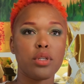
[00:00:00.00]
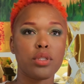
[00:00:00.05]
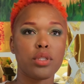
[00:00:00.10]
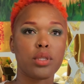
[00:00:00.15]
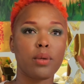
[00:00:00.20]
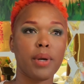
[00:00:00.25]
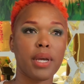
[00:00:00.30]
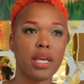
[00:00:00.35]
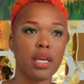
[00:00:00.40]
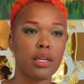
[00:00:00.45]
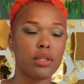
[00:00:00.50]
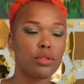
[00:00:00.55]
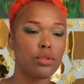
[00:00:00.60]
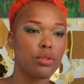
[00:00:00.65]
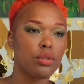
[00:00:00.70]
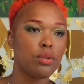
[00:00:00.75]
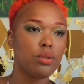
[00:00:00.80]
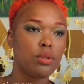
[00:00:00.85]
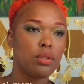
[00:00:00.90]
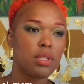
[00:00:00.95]
so I get
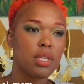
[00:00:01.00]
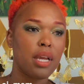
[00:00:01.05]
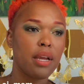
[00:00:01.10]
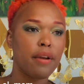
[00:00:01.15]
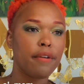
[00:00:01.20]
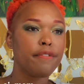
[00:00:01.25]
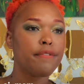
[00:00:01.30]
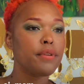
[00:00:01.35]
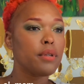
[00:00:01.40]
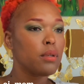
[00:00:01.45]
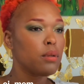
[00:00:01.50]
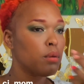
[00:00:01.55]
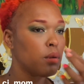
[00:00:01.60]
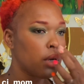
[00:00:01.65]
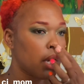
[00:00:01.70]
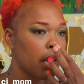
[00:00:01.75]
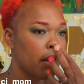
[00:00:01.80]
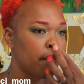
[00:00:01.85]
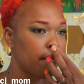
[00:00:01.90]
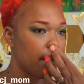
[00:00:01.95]
to take a few
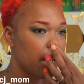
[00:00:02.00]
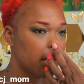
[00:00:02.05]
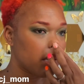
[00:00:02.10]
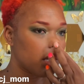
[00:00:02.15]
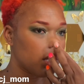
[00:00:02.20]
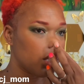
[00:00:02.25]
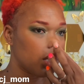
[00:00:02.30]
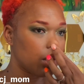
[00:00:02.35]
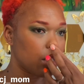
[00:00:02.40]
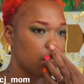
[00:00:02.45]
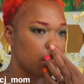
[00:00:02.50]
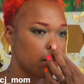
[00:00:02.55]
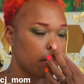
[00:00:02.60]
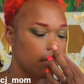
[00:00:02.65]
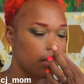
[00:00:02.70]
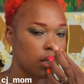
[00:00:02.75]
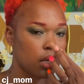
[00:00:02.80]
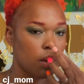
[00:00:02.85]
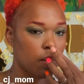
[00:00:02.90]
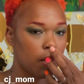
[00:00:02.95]
advantages
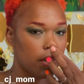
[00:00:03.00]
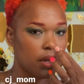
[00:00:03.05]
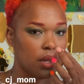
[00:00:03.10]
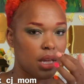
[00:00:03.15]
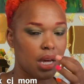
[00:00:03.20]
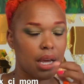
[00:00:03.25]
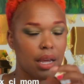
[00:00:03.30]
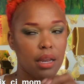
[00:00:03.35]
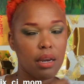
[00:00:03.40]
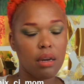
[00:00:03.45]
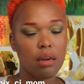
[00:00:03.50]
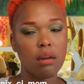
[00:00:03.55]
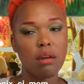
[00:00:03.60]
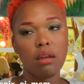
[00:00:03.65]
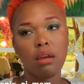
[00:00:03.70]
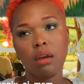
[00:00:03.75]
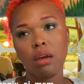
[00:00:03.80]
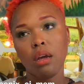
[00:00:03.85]
every now and then.